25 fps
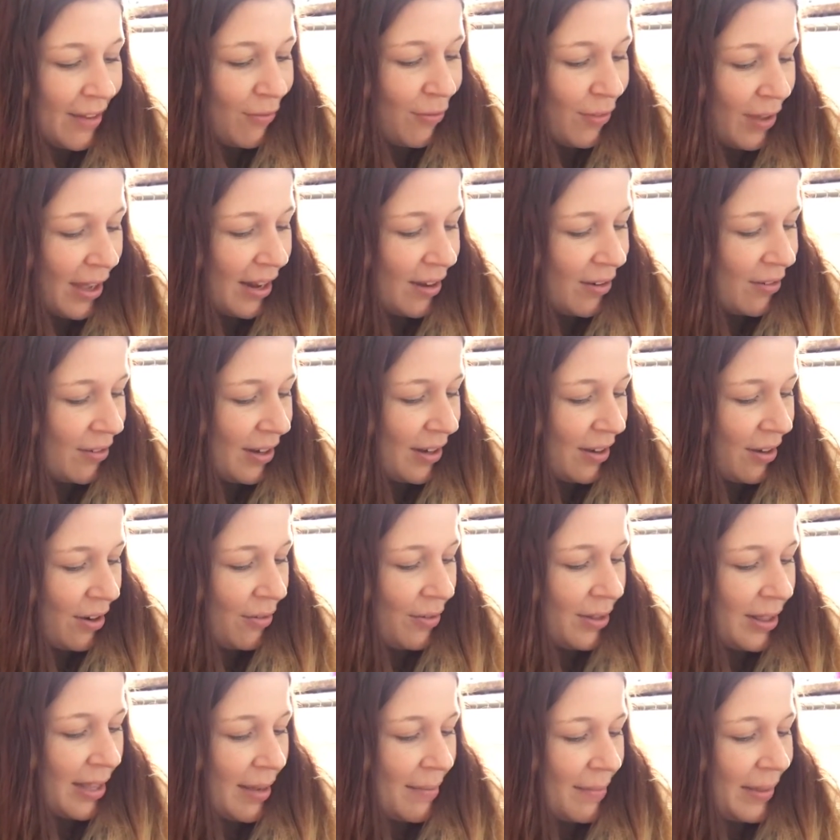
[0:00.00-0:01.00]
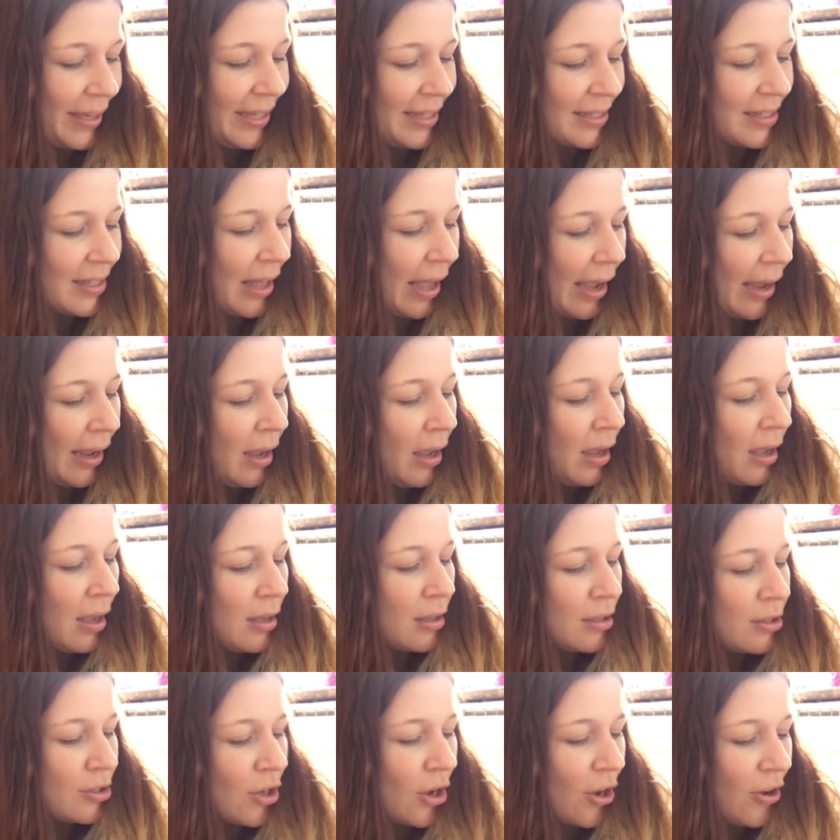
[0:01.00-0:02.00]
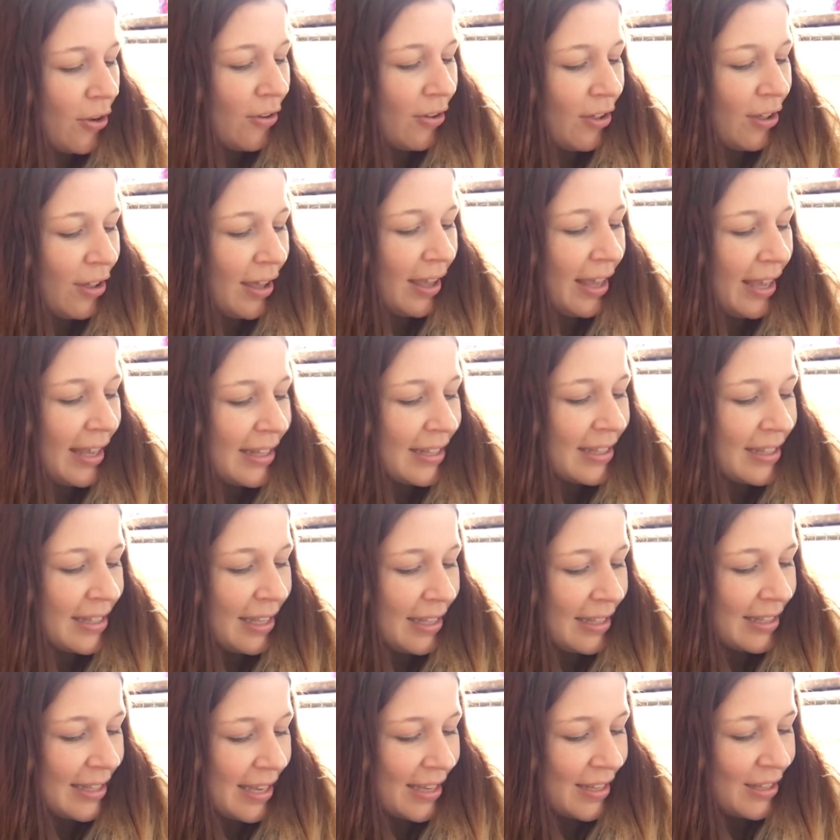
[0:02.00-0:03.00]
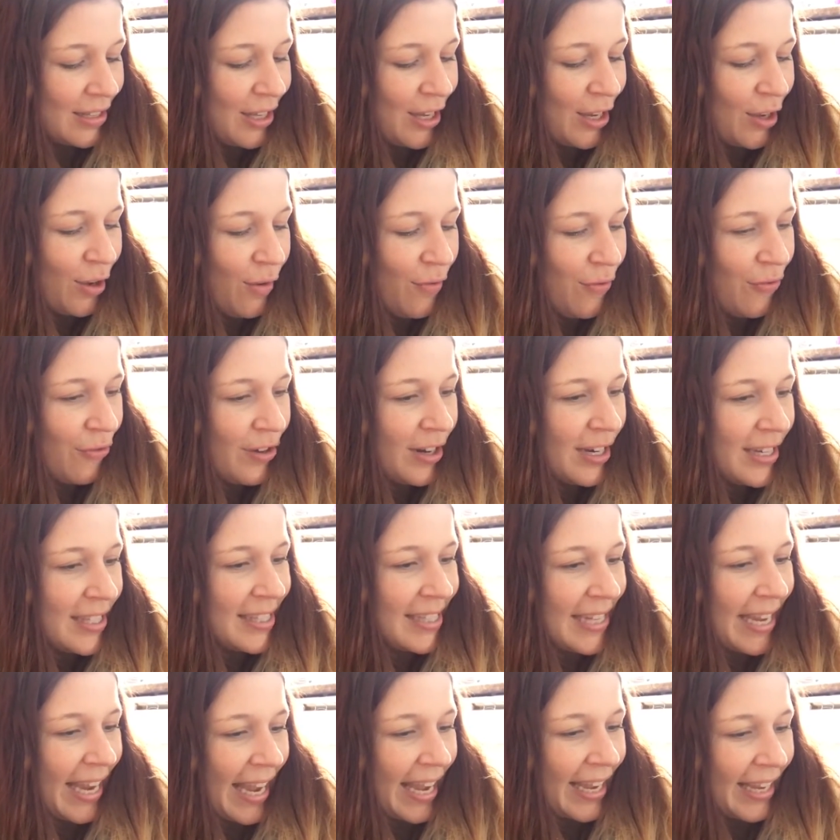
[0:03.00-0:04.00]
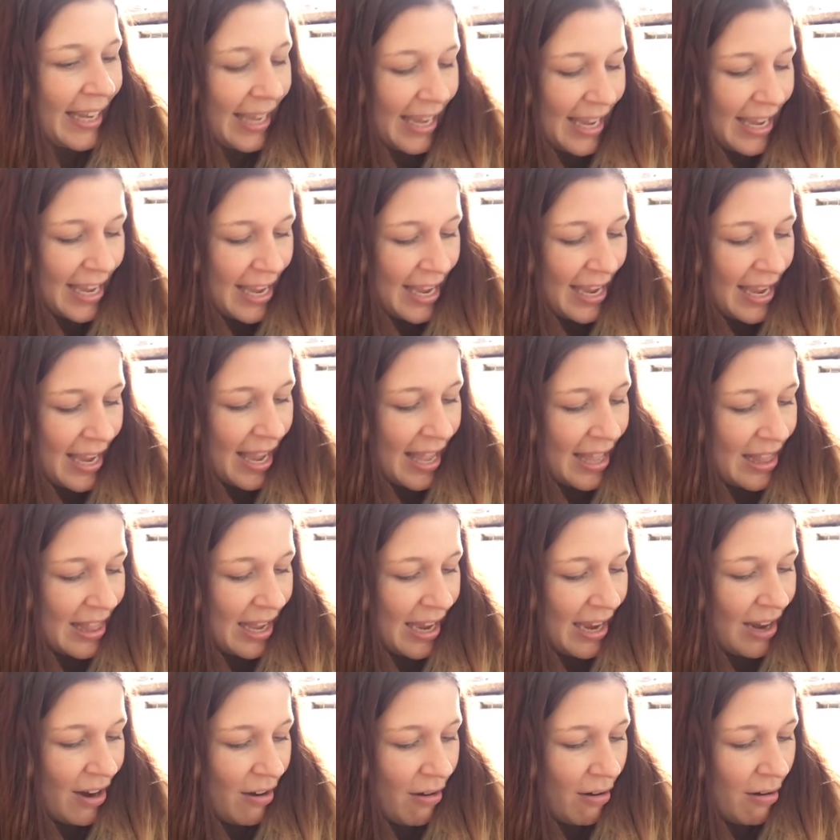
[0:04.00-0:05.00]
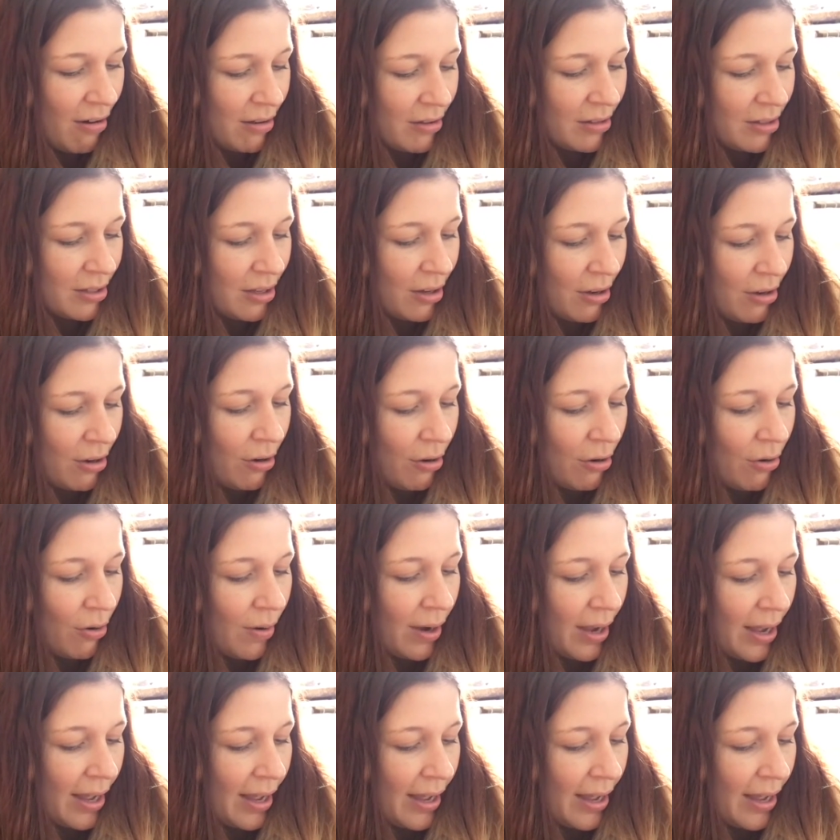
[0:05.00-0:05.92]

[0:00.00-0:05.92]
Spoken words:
I don't know what that means, Sly. So it says guilt-free snacking, and they are also